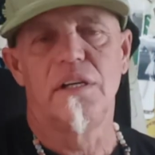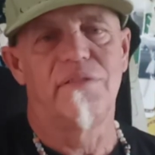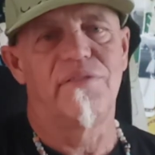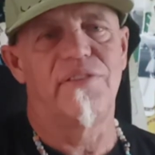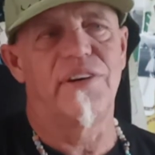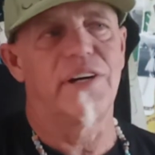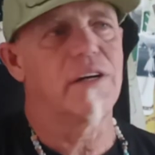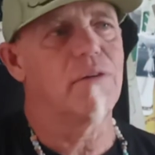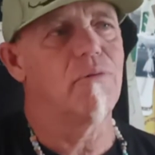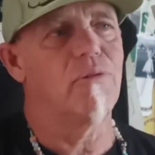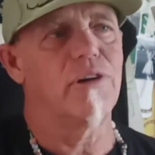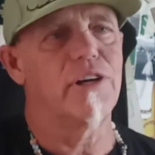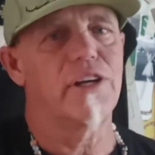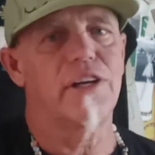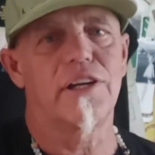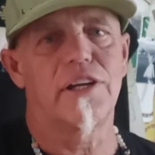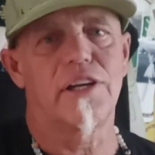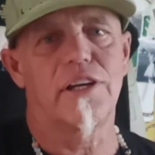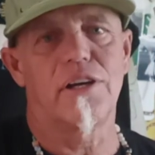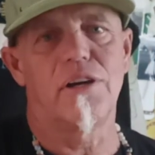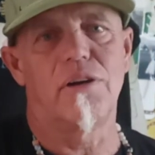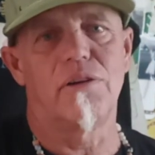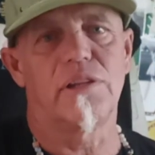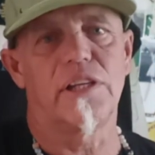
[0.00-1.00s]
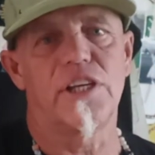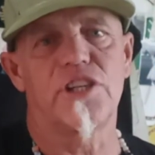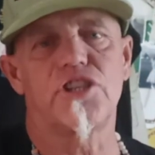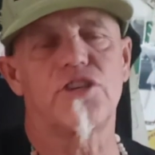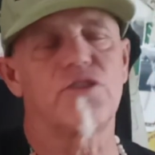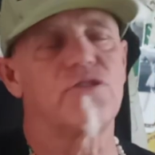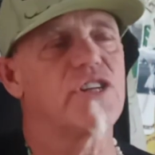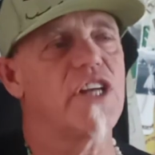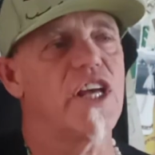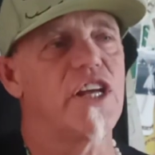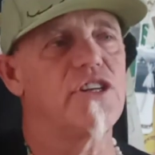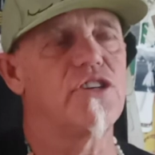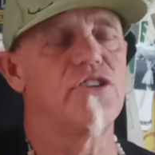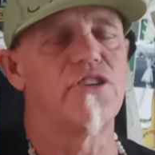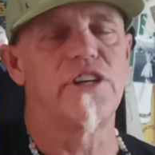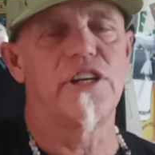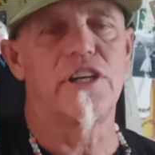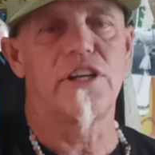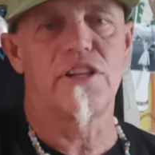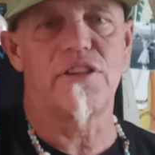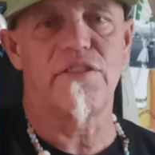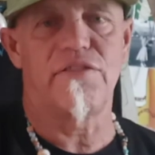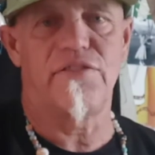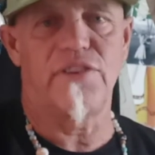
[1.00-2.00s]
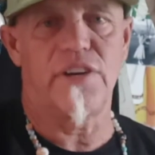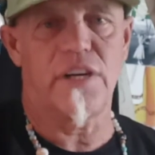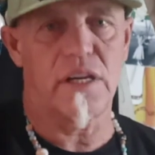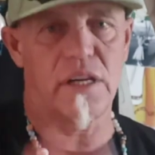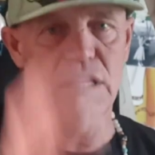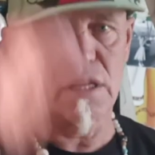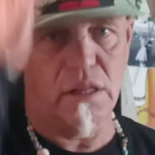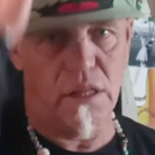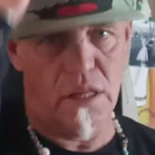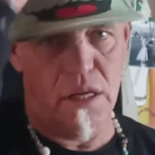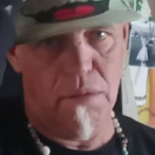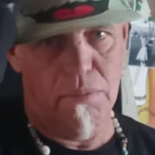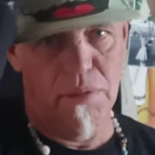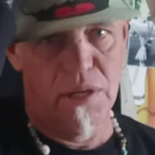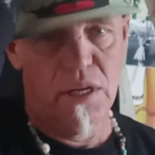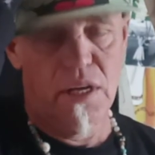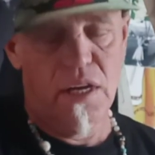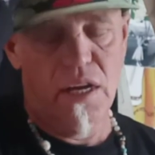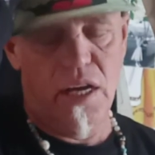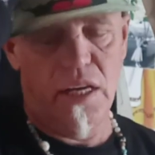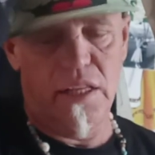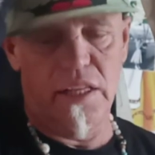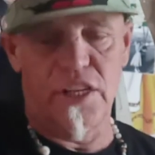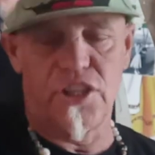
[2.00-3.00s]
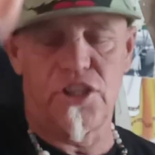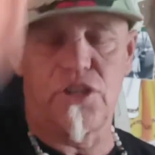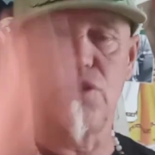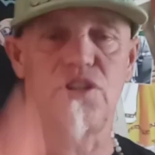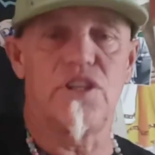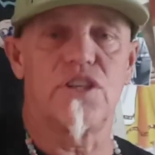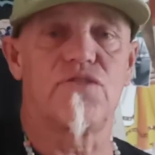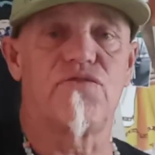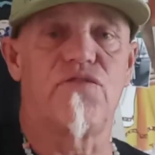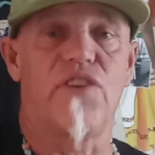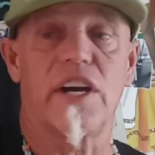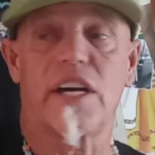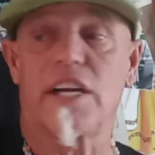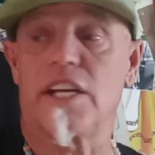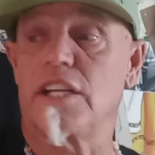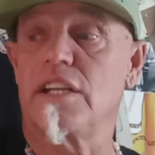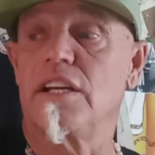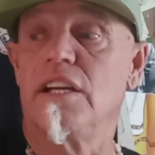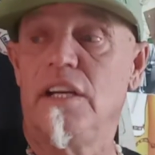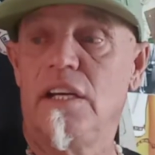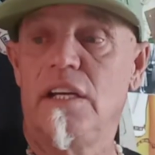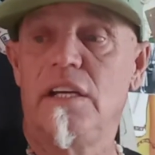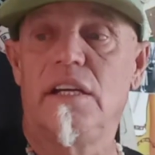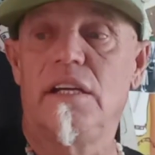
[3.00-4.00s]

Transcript: Fuck, where are you going to go unless you're tenured into the fucking club? Unless you're just fucking.